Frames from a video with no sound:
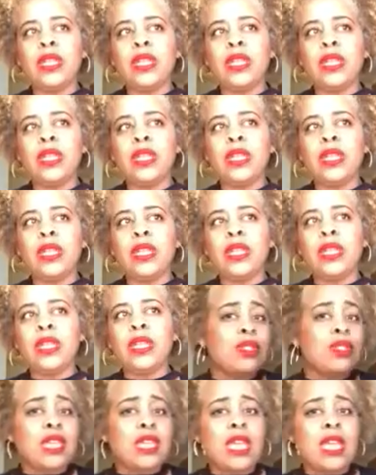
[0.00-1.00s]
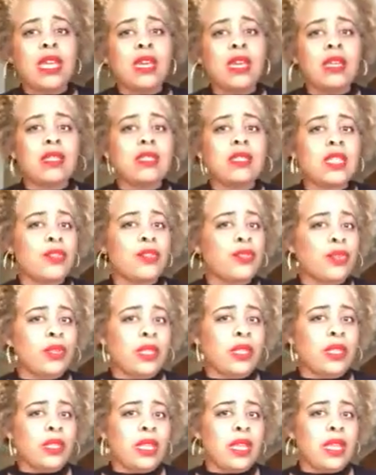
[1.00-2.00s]
pursue to think
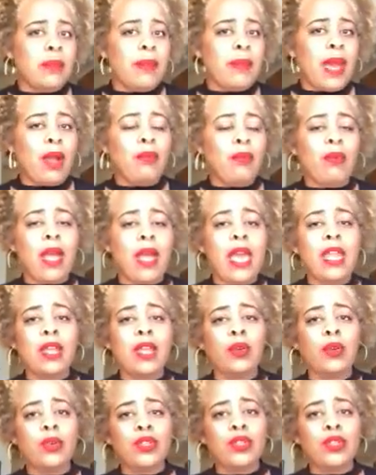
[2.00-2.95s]
differently about writing,